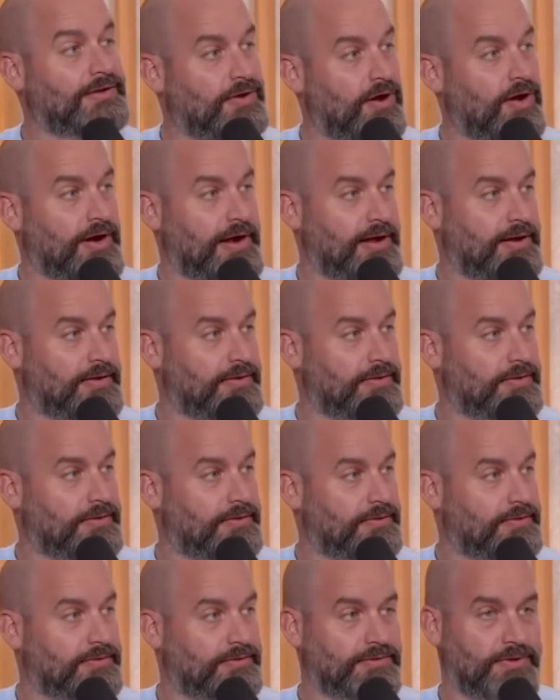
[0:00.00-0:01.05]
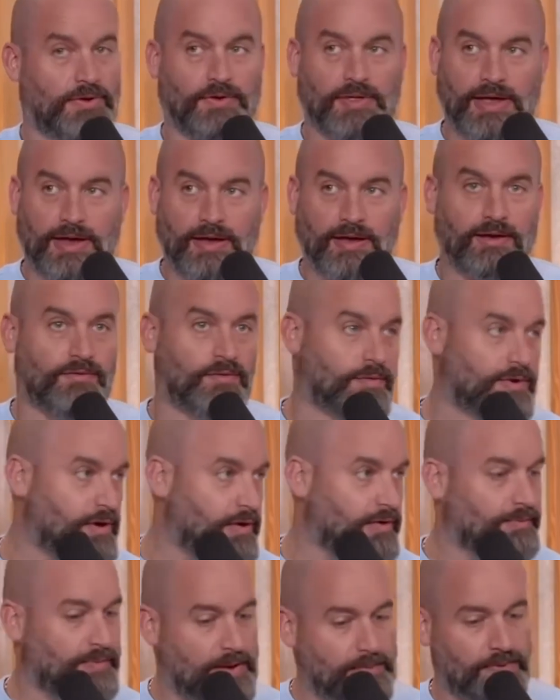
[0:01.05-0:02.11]
talking. So like every you
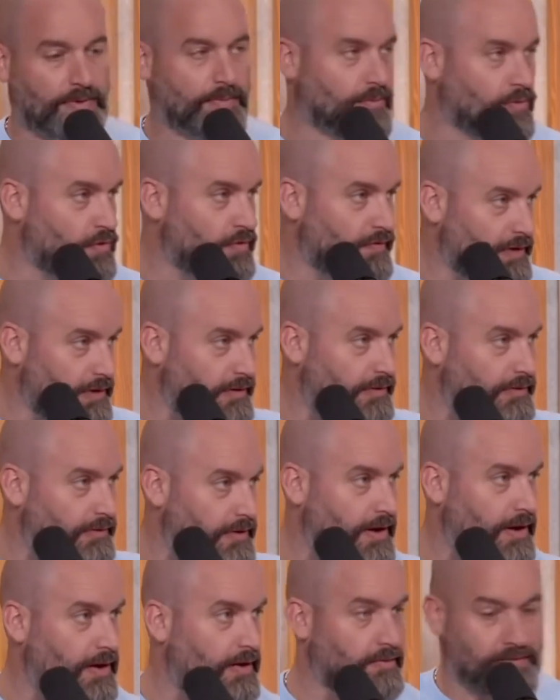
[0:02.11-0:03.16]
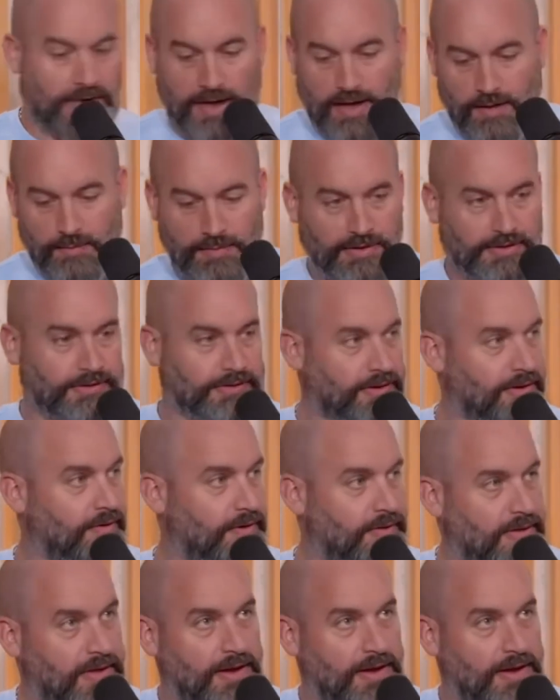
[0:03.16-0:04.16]
know people are moving, you know, helmets and everything.